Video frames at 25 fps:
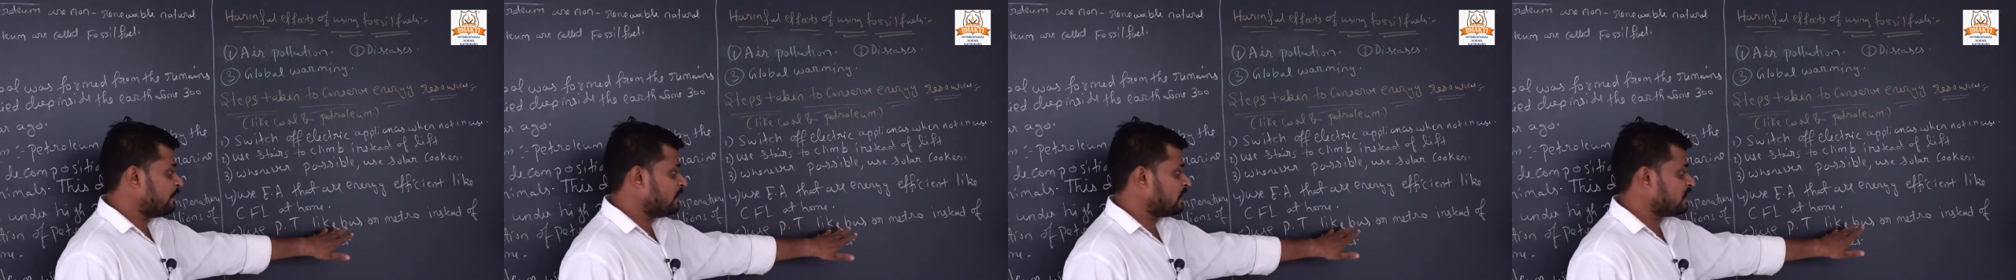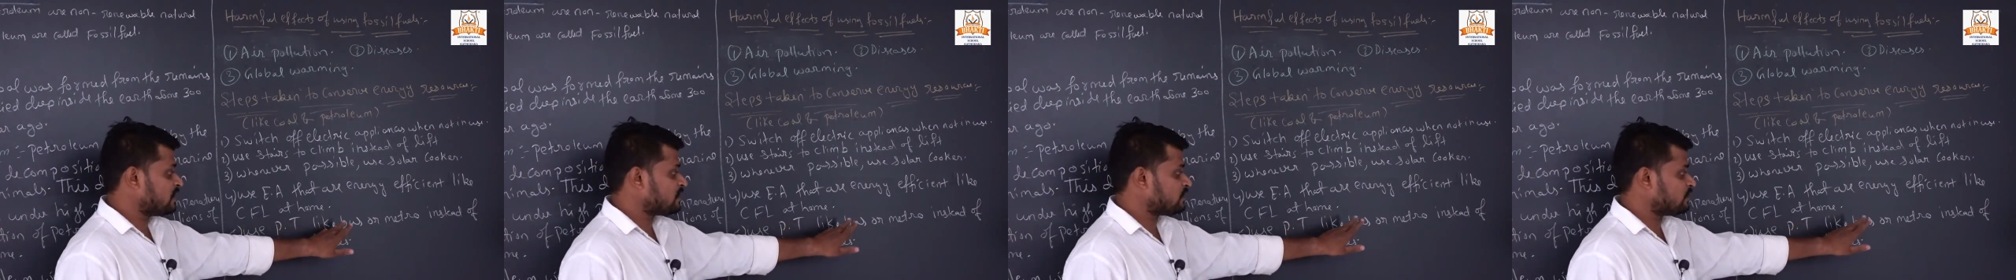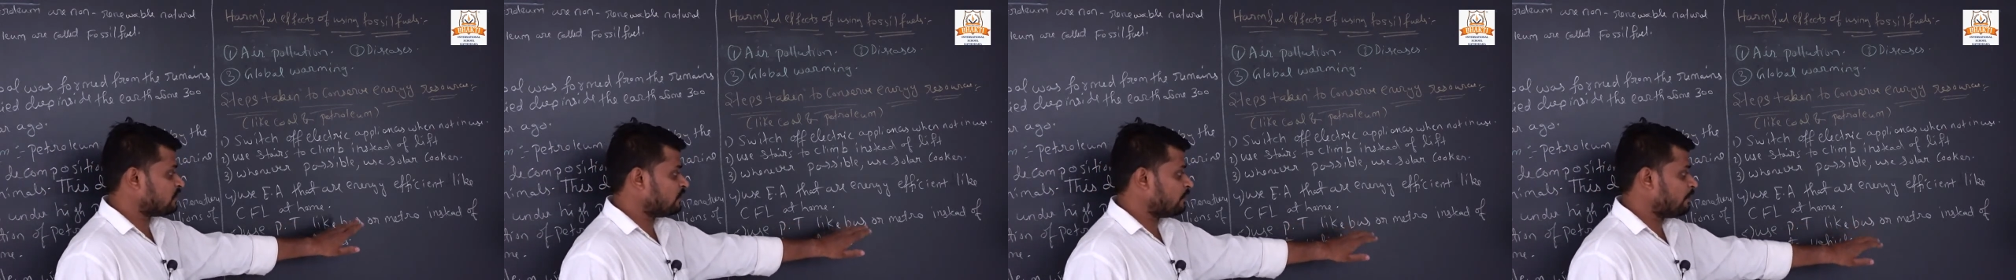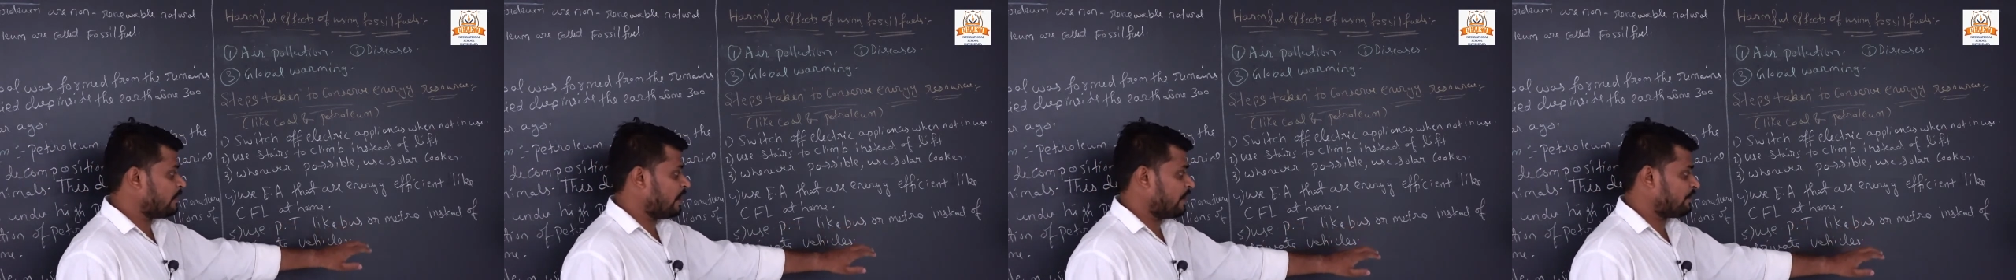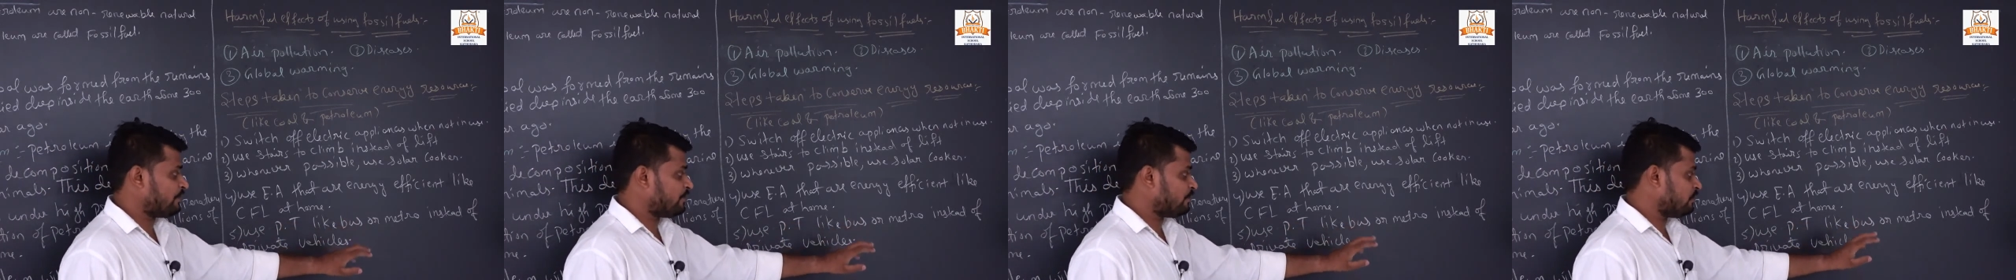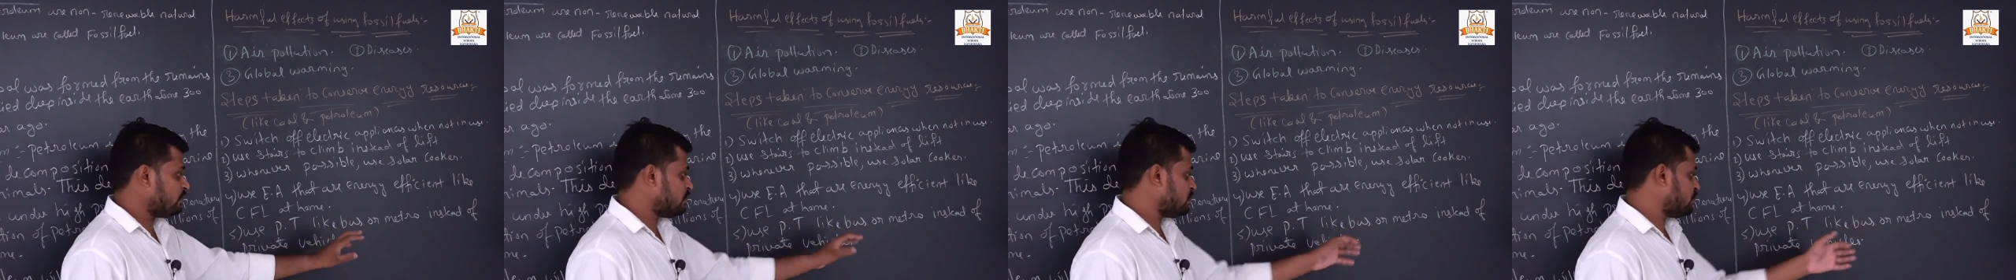bus or
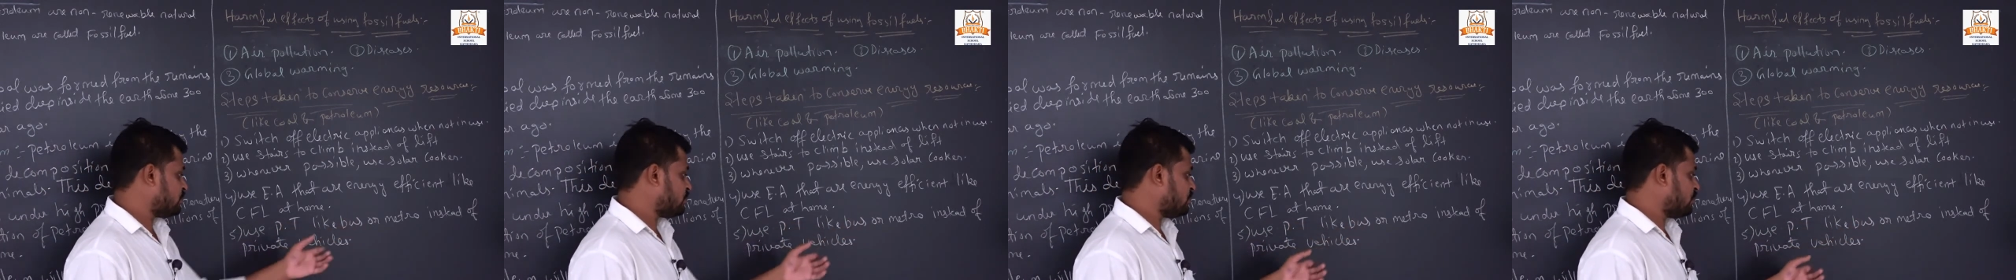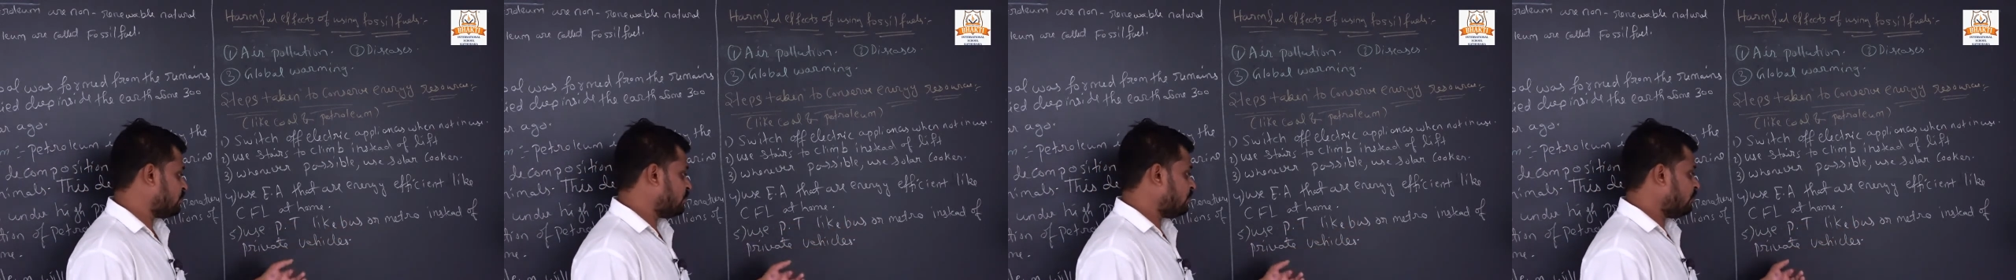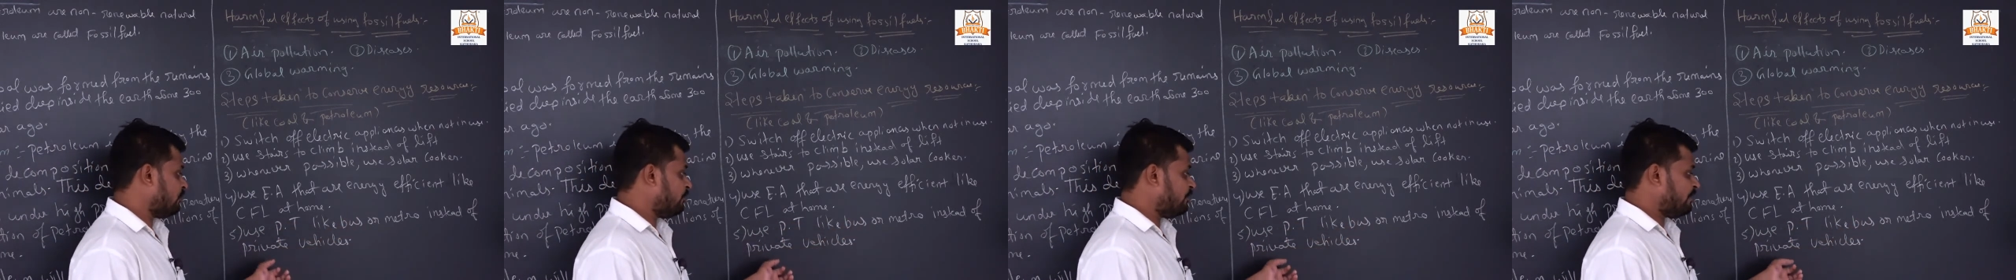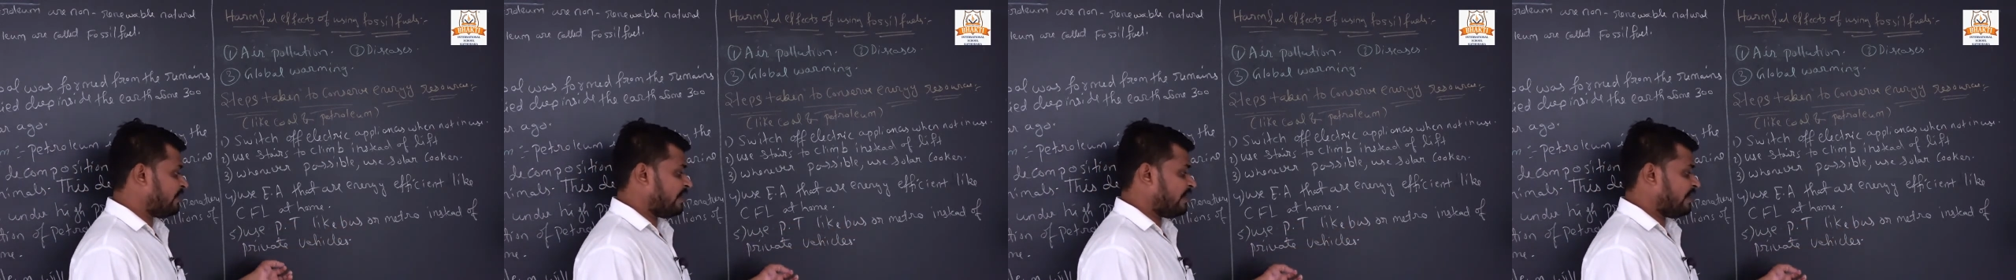metro instead of